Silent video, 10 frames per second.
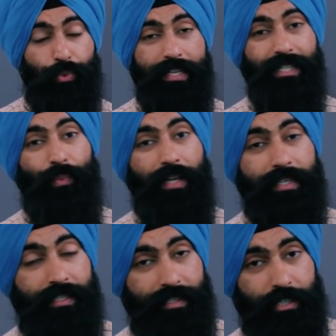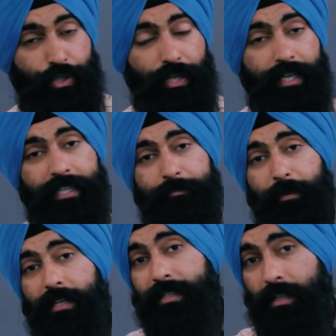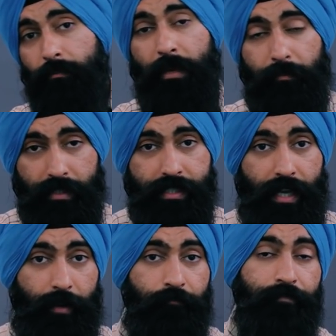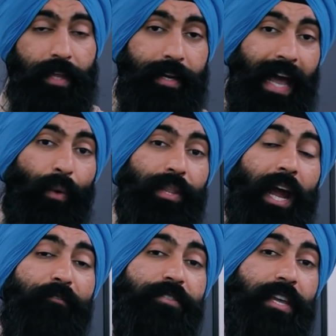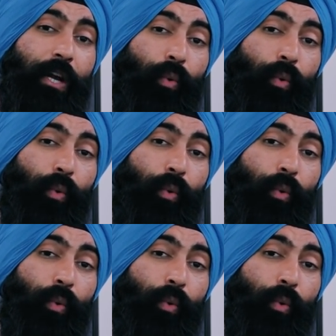reason why this gets tricky is because some people say that now with everything